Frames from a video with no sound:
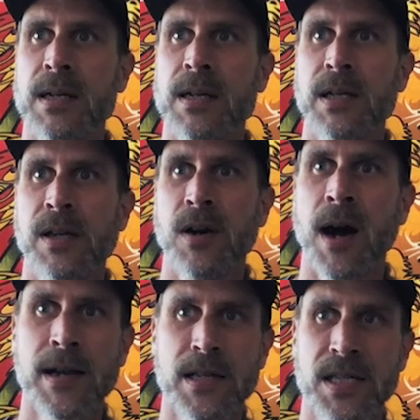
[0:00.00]
you know,
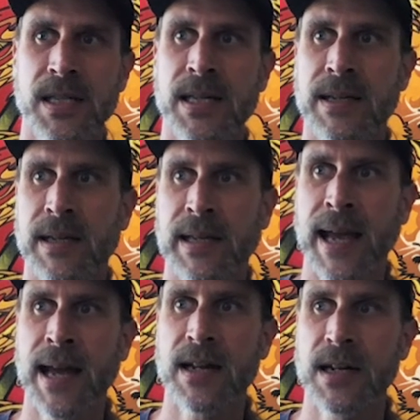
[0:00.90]
honestly,
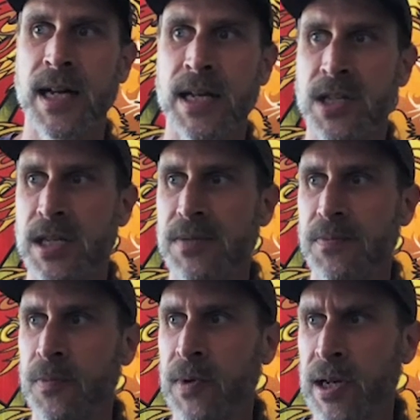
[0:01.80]
Canada had just
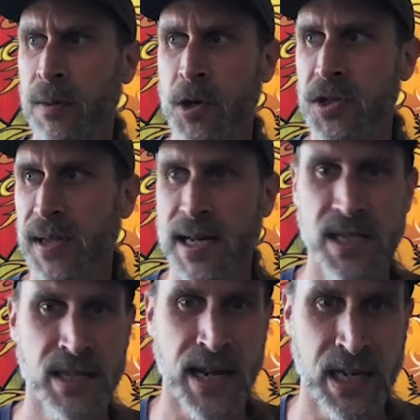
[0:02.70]
re-commercialized
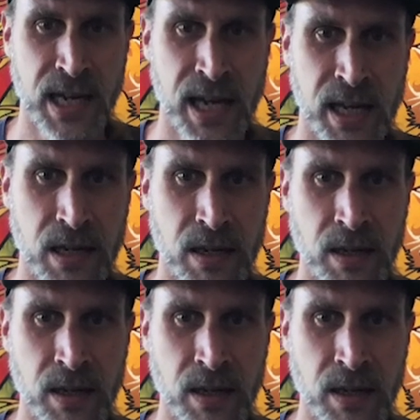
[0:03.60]
in '98,